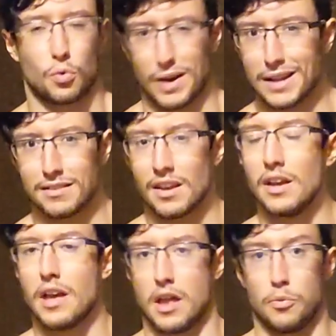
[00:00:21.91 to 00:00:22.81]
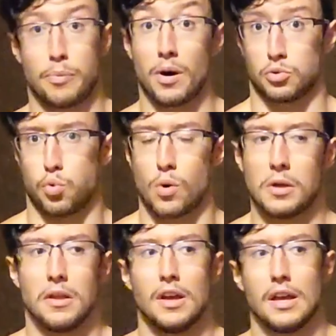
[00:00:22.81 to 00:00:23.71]
right in part
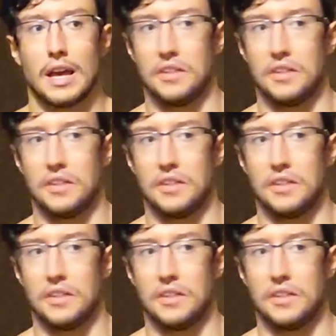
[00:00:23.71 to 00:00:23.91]
one,